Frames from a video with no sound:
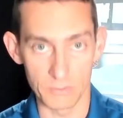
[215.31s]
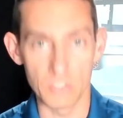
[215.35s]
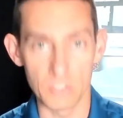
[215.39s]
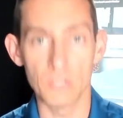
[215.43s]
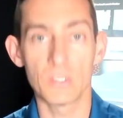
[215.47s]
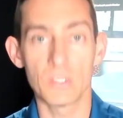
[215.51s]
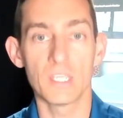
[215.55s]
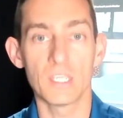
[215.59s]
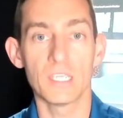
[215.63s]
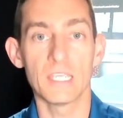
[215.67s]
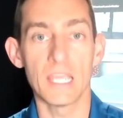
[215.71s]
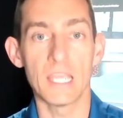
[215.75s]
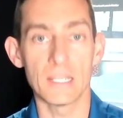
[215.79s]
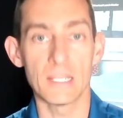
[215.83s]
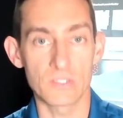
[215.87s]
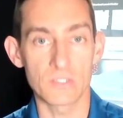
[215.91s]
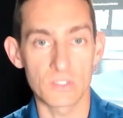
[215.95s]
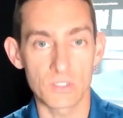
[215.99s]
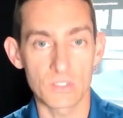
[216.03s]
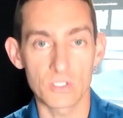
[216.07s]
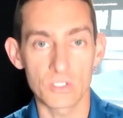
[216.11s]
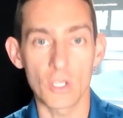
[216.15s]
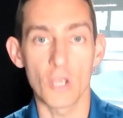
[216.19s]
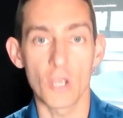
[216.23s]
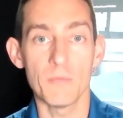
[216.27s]
You can get
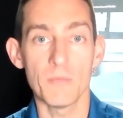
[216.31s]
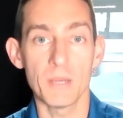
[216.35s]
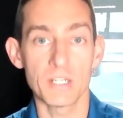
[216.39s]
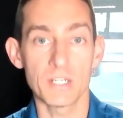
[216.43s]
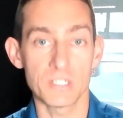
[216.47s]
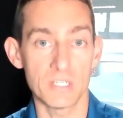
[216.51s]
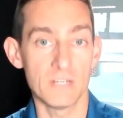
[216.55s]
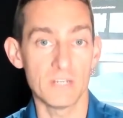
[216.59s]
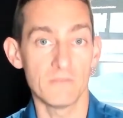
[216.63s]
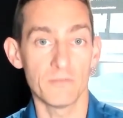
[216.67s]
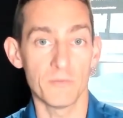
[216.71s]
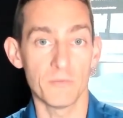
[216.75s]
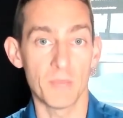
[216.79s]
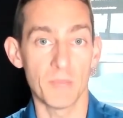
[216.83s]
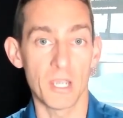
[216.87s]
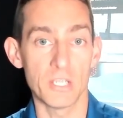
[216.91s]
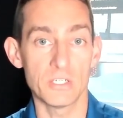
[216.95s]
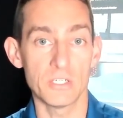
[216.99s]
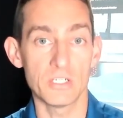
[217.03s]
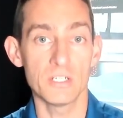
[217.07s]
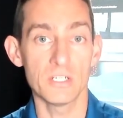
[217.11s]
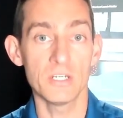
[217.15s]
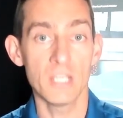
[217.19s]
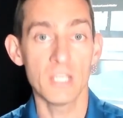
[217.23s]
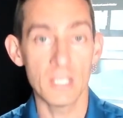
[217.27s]
so much
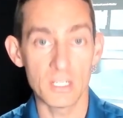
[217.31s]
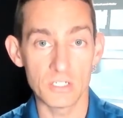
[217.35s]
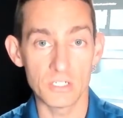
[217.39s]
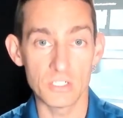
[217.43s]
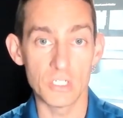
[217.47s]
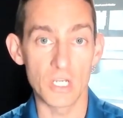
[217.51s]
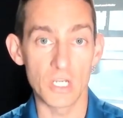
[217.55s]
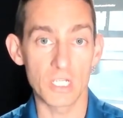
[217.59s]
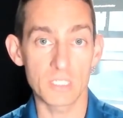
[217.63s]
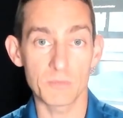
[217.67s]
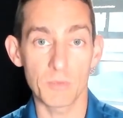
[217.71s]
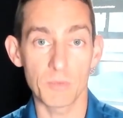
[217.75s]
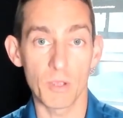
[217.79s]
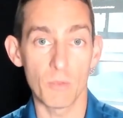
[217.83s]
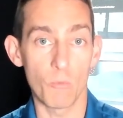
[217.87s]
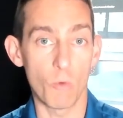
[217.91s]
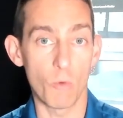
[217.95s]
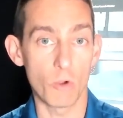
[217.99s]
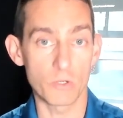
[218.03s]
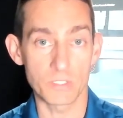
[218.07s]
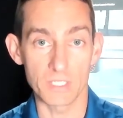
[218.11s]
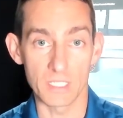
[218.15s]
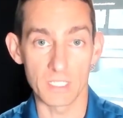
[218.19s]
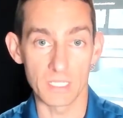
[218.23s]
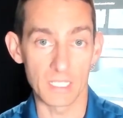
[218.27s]
information just by
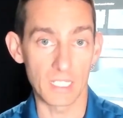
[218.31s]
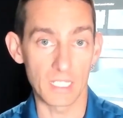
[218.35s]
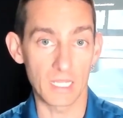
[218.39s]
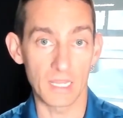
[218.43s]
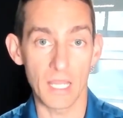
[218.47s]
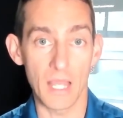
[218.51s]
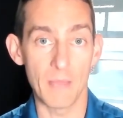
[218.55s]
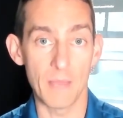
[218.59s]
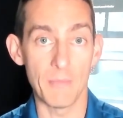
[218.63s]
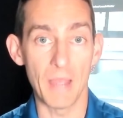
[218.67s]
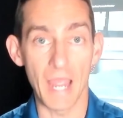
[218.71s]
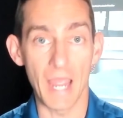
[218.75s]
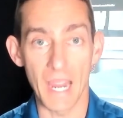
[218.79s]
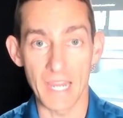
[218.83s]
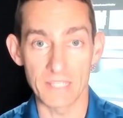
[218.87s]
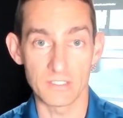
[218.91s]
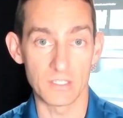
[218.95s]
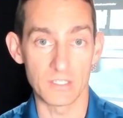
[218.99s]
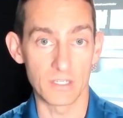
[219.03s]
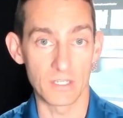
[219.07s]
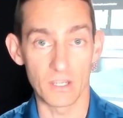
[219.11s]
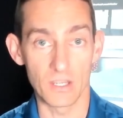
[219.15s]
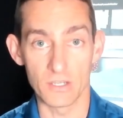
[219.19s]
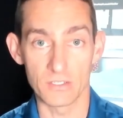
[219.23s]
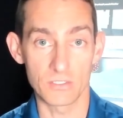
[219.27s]
watching the club
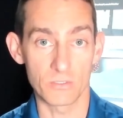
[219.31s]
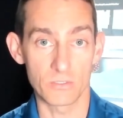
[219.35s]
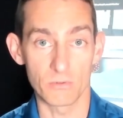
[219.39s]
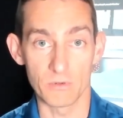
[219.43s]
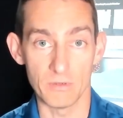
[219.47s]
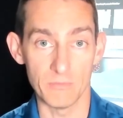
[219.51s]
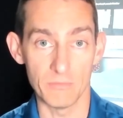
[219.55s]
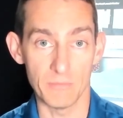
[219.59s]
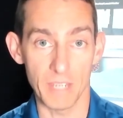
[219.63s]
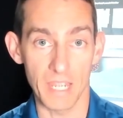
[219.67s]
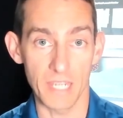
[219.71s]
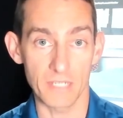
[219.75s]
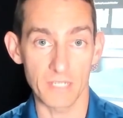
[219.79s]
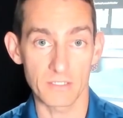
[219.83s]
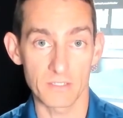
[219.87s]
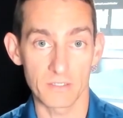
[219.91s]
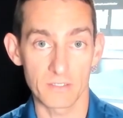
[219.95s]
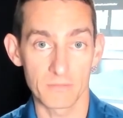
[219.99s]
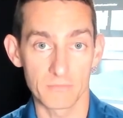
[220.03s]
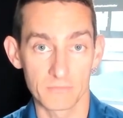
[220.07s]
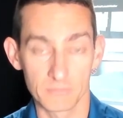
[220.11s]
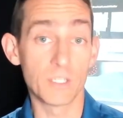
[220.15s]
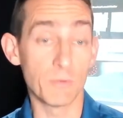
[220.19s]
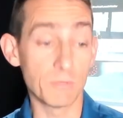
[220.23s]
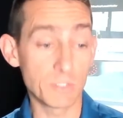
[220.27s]
as it goes through impact.
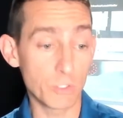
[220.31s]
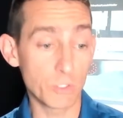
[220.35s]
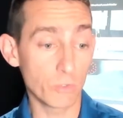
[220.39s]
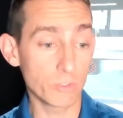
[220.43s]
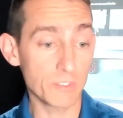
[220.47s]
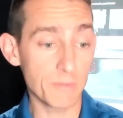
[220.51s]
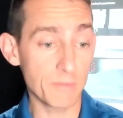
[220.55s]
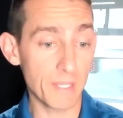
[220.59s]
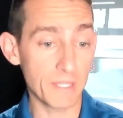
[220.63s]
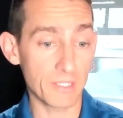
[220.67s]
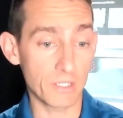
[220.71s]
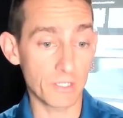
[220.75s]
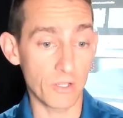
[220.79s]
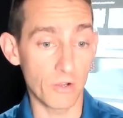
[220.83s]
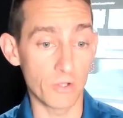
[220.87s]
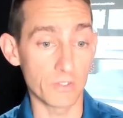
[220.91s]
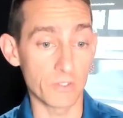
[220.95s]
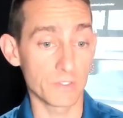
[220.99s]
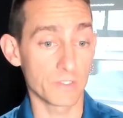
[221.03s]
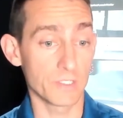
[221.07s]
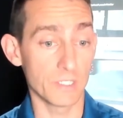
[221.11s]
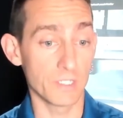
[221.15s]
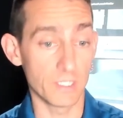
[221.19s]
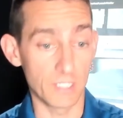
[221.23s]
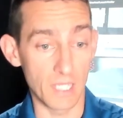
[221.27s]
So we talked about the
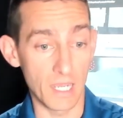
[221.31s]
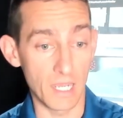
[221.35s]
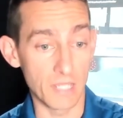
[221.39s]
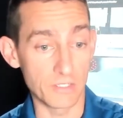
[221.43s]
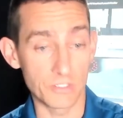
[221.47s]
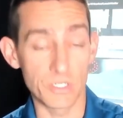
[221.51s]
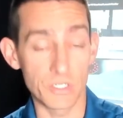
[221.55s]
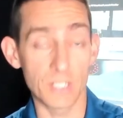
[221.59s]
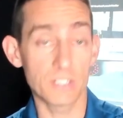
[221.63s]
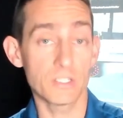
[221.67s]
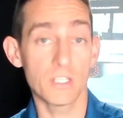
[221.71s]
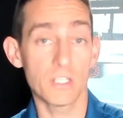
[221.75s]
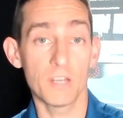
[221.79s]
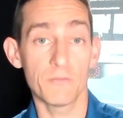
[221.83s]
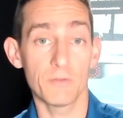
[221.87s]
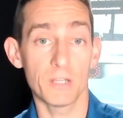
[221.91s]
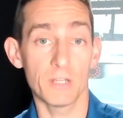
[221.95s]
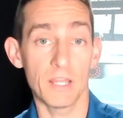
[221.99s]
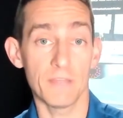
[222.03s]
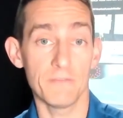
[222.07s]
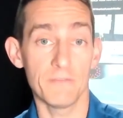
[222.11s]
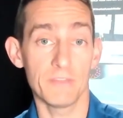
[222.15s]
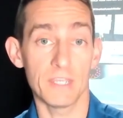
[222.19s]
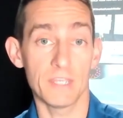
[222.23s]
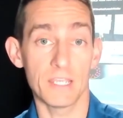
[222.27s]
cost, just over
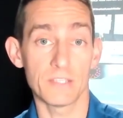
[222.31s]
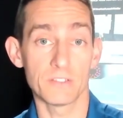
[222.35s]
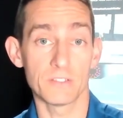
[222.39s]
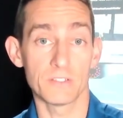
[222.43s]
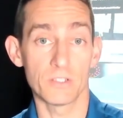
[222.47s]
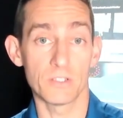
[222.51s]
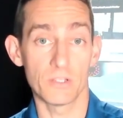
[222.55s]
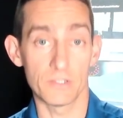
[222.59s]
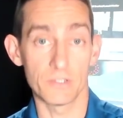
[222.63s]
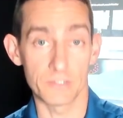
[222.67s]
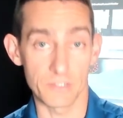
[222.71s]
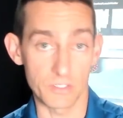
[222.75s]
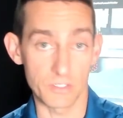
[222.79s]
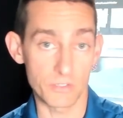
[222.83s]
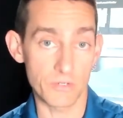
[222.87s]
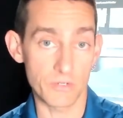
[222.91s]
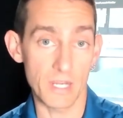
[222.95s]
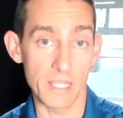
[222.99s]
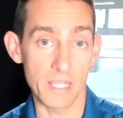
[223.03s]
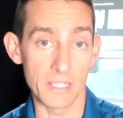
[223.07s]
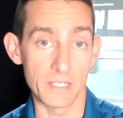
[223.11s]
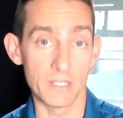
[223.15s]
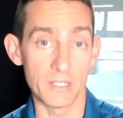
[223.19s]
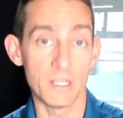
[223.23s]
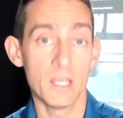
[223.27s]
$11,000
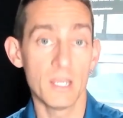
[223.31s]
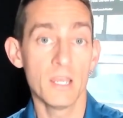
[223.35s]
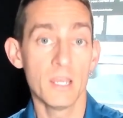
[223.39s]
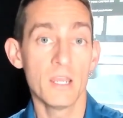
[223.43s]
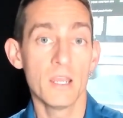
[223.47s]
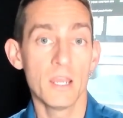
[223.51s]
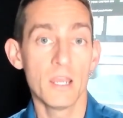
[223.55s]
Australian.